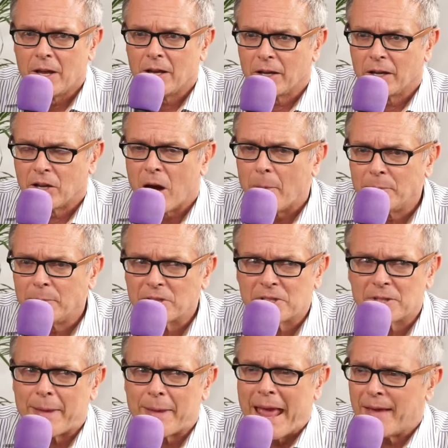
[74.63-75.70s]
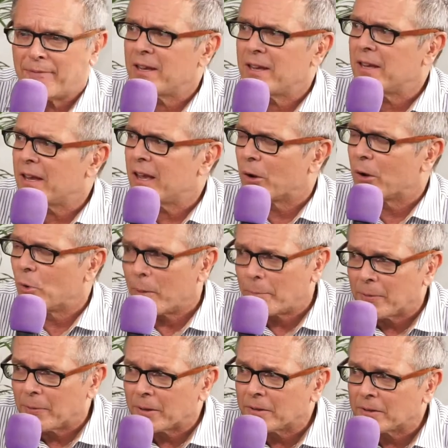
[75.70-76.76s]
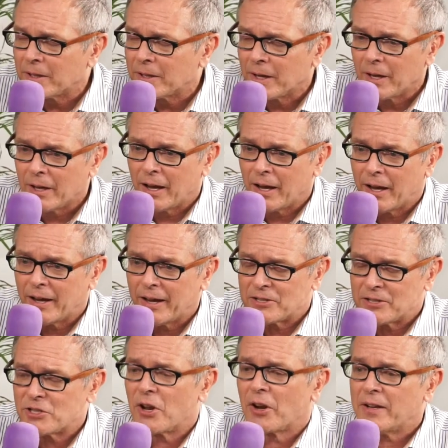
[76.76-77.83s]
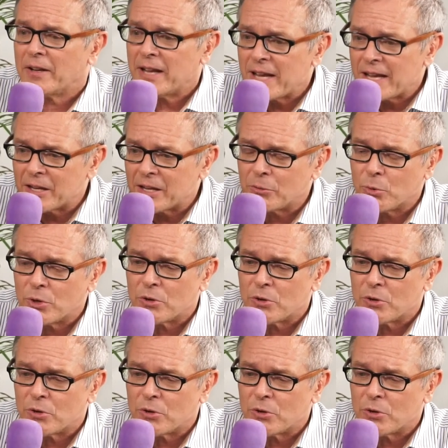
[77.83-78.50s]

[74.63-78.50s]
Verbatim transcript: uh, cumbersome, heavy equipment, mm -hmm. it's not needed.